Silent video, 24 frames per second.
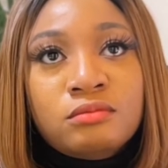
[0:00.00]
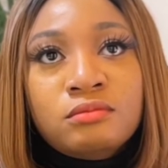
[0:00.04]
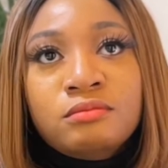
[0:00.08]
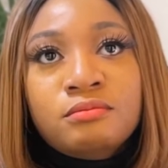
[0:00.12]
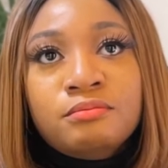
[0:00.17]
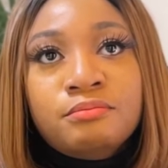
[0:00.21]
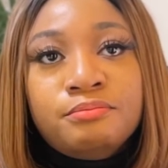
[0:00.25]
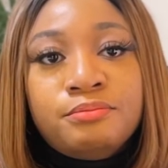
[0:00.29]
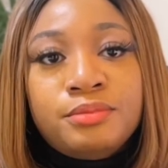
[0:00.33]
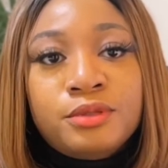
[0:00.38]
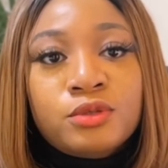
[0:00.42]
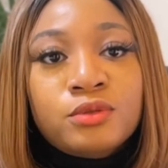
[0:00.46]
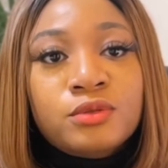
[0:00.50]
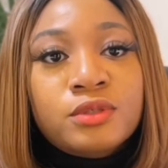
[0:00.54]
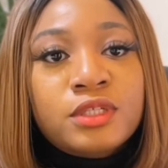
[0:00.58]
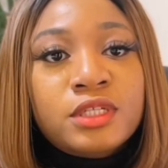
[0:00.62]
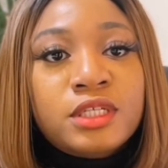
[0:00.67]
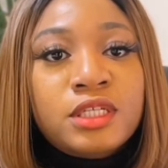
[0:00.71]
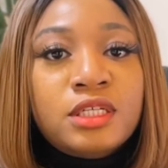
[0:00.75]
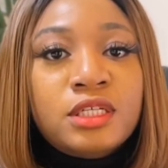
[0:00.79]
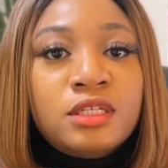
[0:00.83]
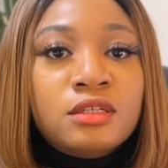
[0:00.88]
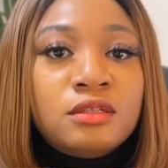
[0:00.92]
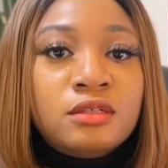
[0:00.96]

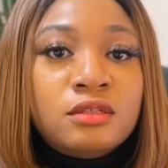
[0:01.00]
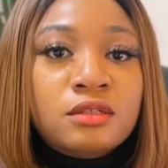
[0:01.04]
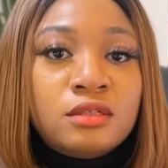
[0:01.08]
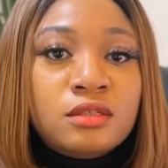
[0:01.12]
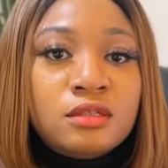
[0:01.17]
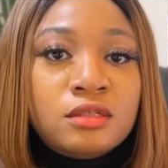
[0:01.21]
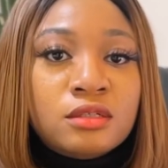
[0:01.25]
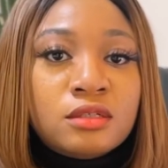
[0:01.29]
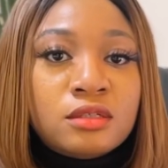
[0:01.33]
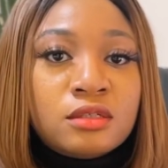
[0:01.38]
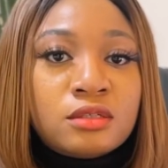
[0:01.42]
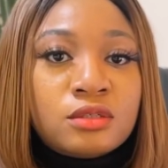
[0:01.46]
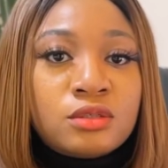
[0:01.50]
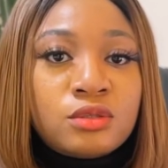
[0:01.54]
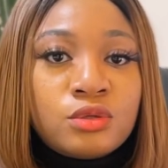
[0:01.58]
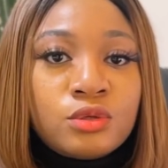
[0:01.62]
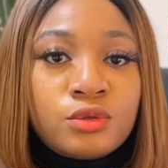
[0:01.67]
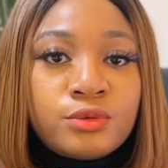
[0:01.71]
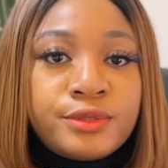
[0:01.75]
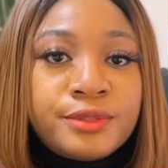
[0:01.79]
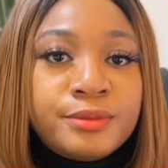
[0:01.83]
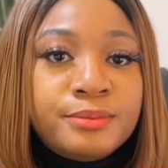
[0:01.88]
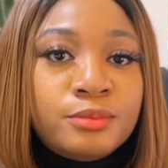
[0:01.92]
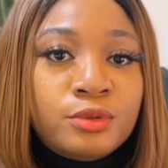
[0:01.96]
building the
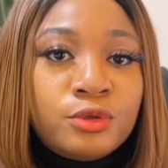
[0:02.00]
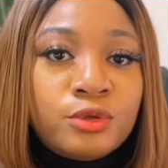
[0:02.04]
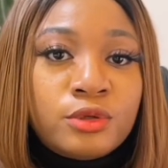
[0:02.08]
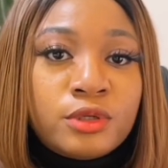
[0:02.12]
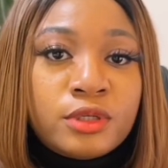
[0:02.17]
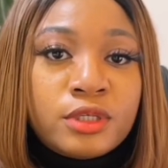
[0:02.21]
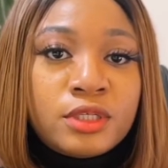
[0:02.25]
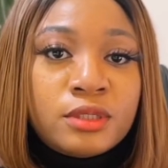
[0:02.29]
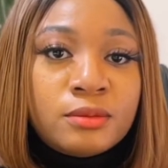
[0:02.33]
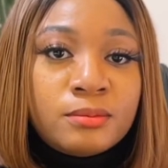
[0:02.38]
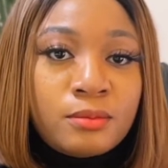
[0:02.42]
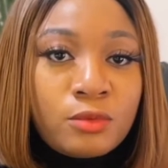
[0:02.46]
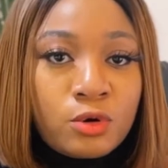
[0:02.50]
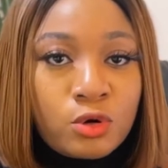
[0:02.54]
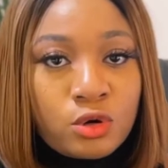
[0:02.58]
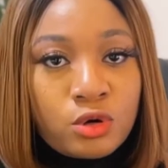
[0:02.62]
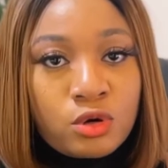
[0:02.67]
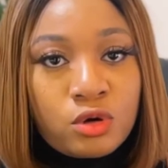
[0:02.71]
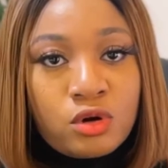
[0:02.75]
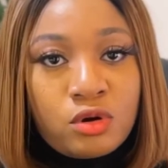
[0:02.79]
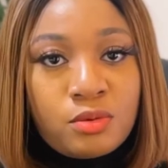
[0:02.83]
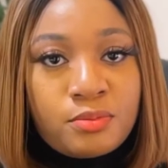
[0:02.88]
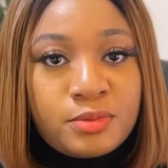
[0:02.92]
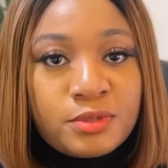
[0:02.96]
storyboard, the
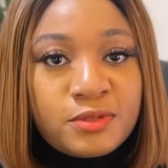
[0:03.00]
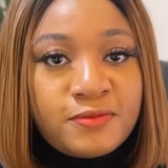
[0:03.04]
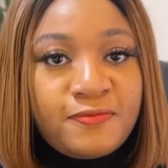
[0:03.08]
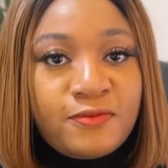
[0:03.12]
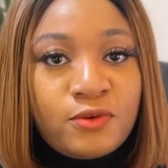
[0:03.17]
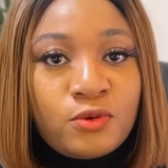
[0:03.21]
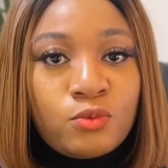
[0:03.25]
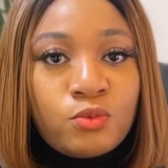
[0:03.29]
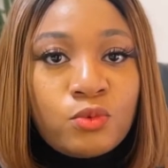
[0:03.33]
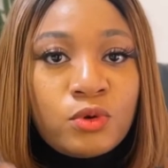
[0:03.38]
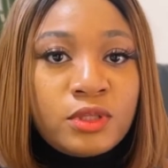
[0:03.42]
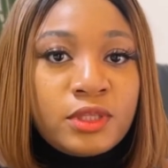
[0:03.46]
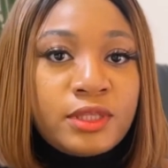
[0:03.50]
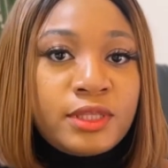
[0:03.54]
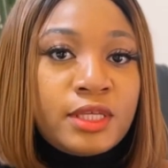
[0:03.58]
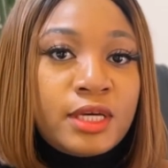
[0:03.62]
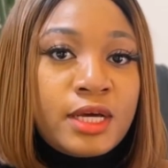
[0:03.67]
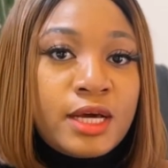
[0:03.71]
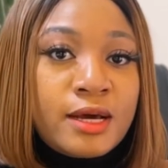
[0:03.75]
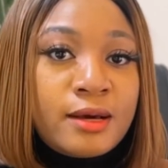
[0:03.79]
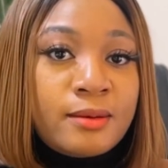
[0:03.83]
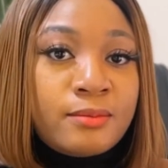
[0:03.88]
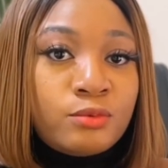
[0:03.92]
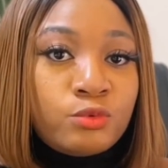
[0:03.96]
mock-ups for what the
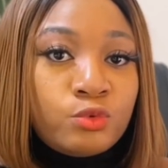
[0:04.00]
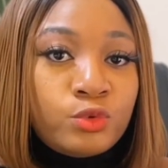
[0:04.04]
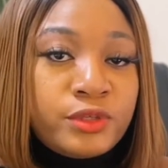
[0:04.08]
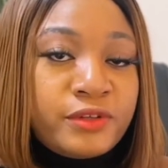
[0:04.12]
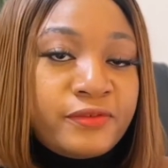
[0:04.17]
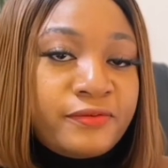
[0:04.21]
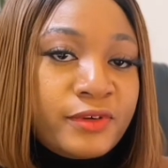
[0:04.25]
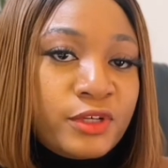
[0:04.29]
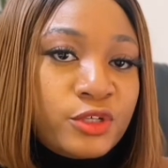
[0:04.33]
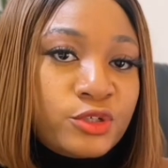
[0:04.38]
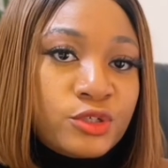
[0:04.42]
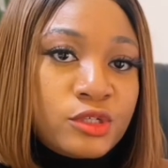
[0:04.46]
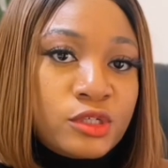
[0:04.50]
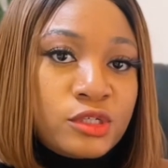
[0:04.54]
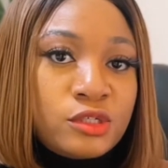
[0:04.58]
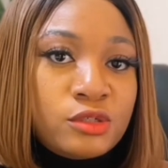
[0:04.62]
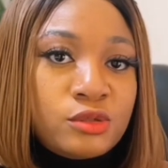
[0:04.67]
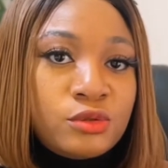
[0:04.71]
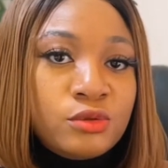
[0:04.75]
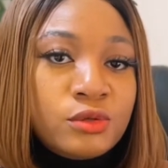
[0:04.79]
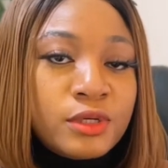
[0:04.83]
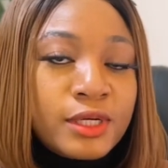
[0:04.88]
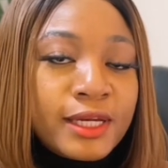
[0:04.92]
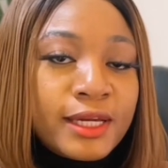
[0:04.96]
app will eventually
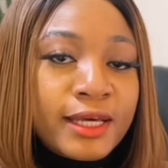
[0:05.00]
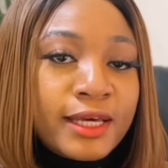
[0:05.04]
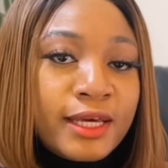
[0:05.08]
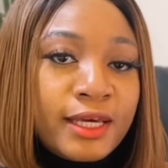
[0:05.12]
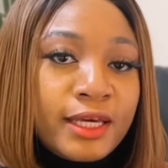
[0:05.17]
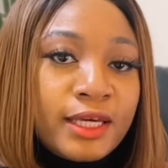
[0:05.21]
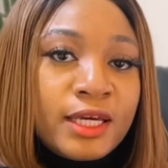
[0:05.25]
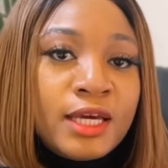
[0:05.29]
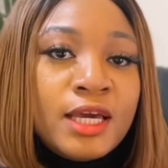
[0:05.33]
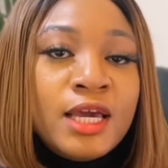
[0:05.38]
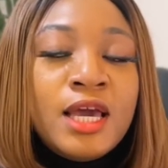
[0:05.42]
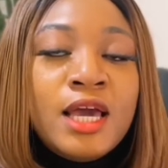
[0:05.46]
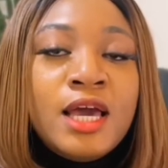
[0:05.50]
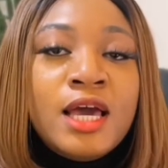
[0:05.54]
look like.